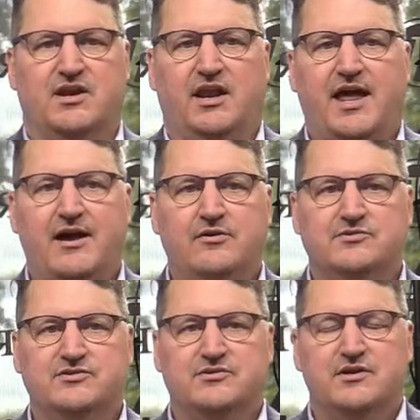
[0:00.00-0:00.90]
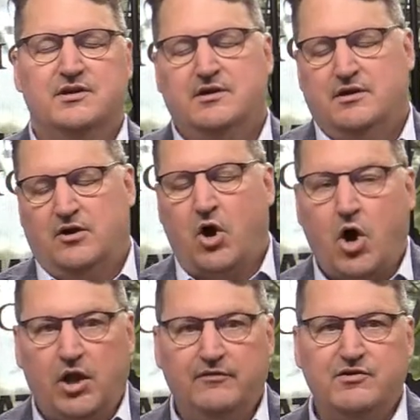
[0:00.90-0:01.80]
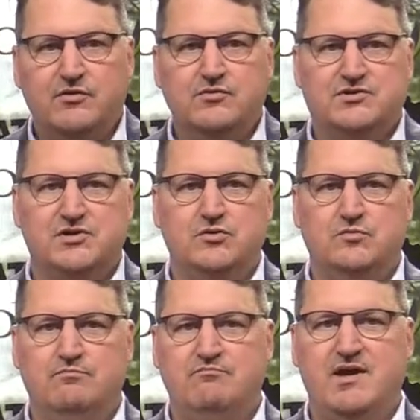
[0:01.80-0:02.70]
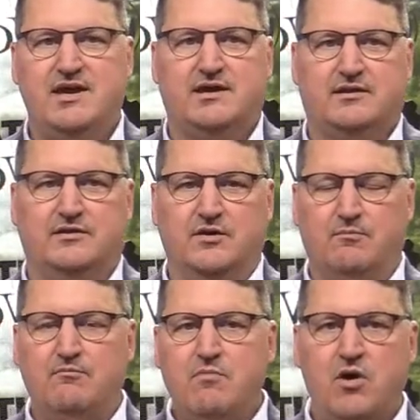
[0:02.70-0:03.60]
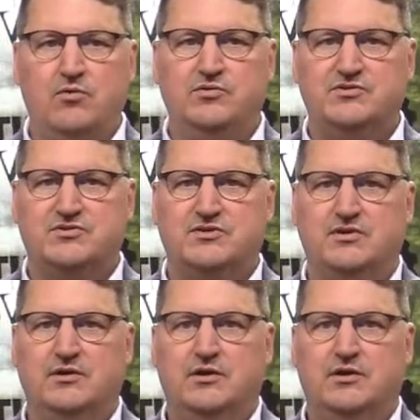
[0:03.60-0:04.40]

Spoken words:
It allows all of you to make the most